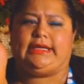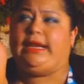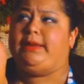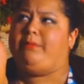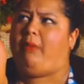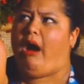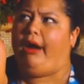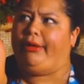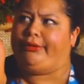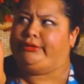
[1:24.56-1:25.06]

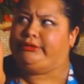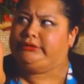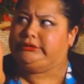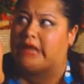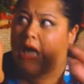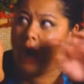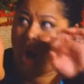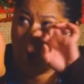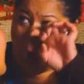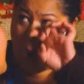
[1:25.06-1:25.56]
model.
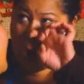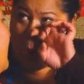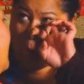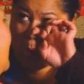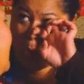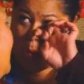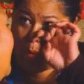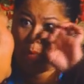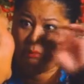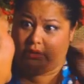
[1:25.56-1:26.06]

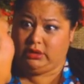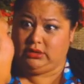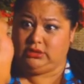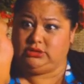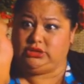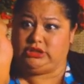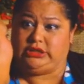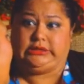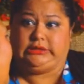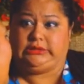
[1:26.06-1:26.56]

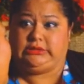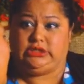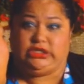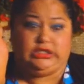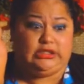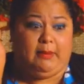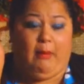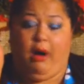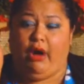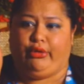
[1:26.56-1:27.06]

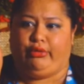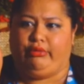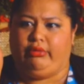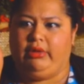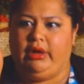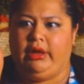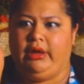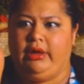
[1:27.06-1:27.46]
She's a model.